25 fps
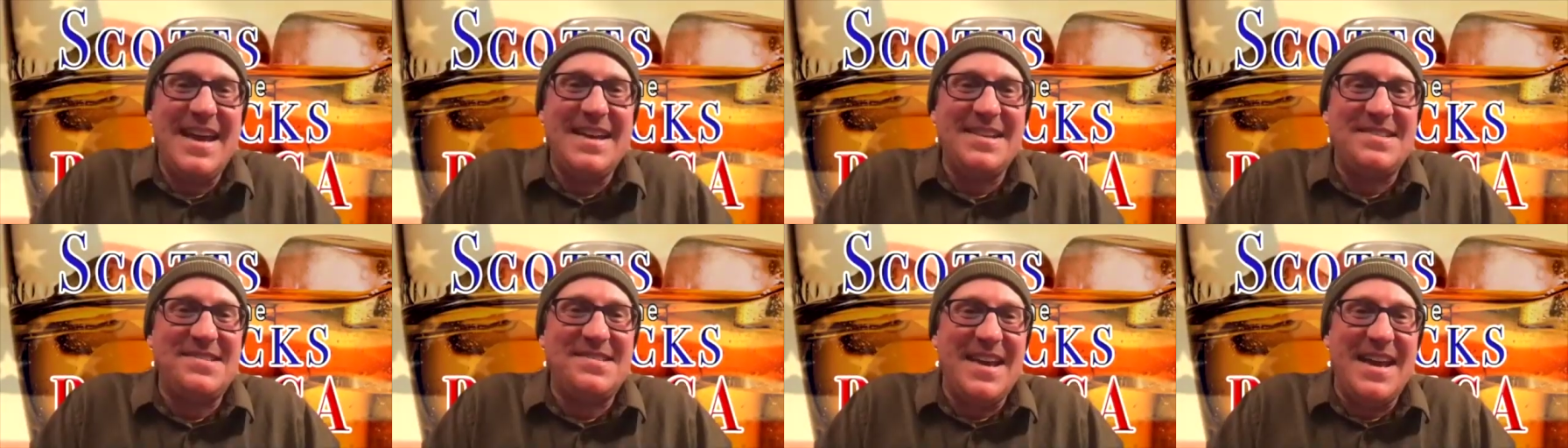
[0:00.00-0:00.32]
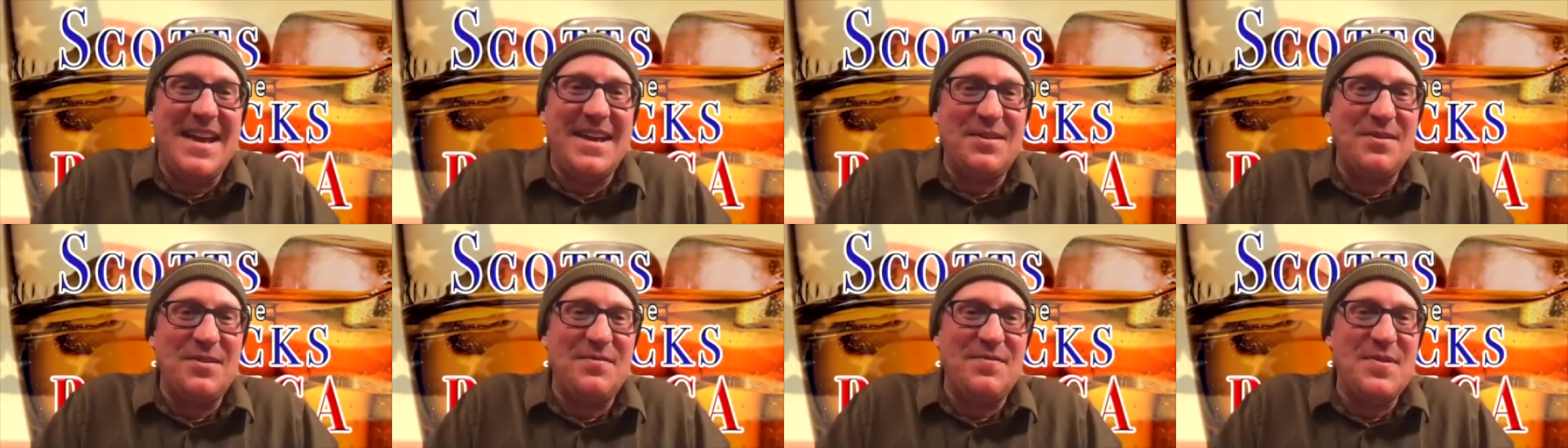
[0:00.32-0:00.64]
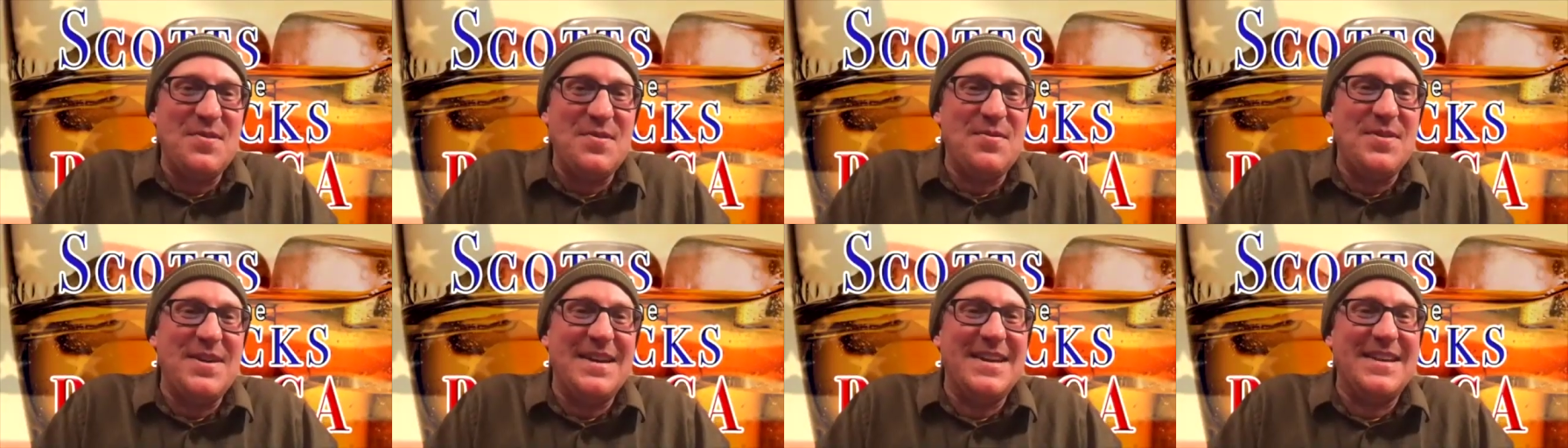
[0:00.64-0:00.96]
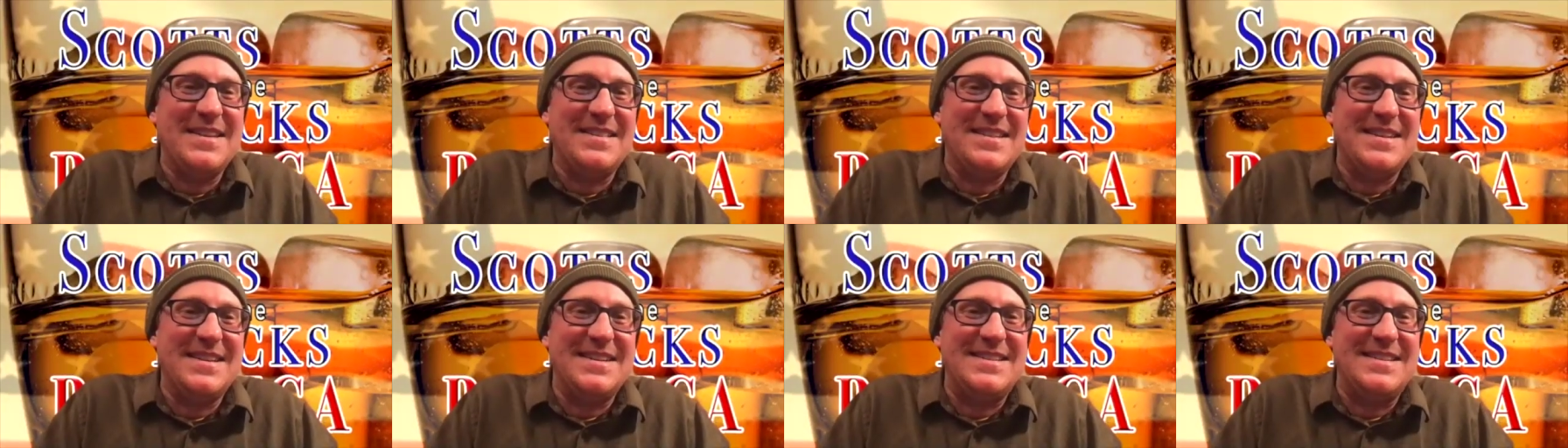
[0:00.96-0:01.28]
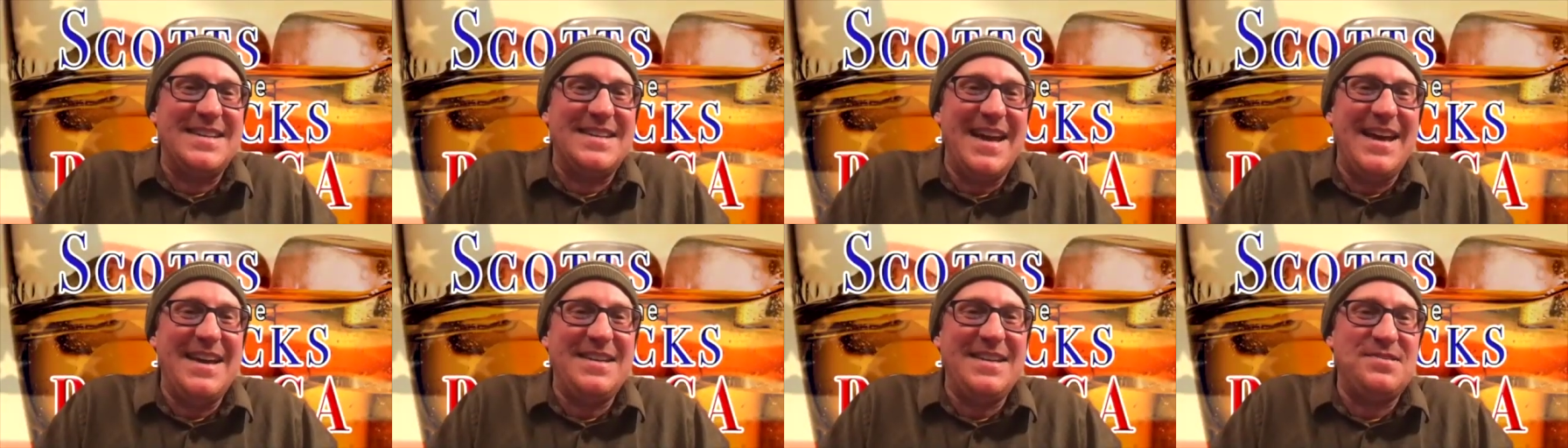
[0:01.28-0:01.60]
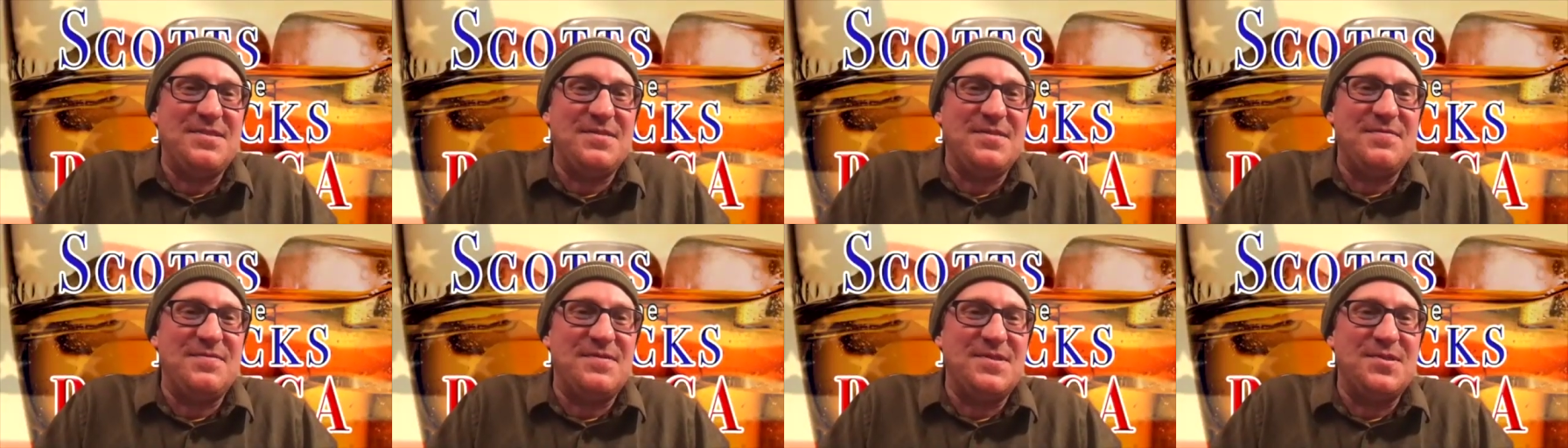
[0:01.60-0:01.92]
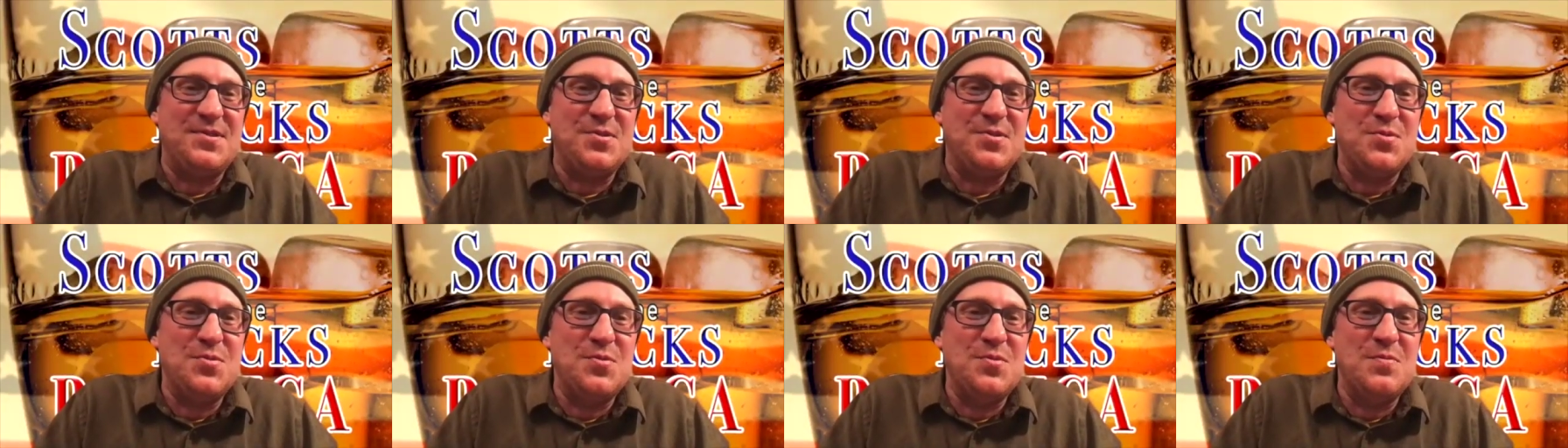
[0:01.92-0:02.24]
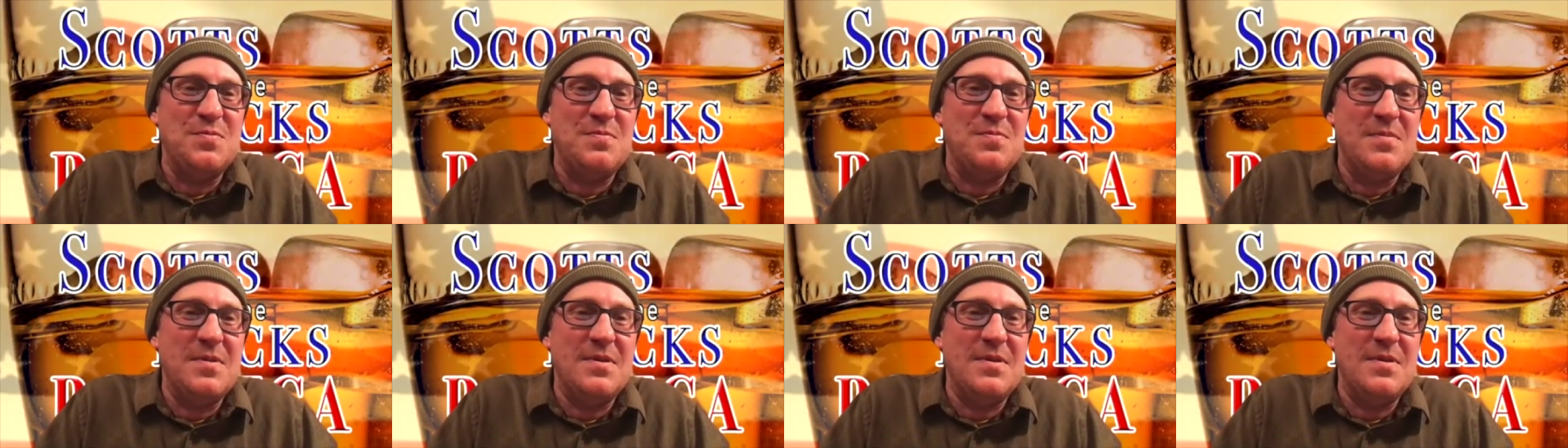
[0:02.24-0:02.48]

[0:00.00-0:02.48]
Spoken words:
interviewing in the days of Zoom.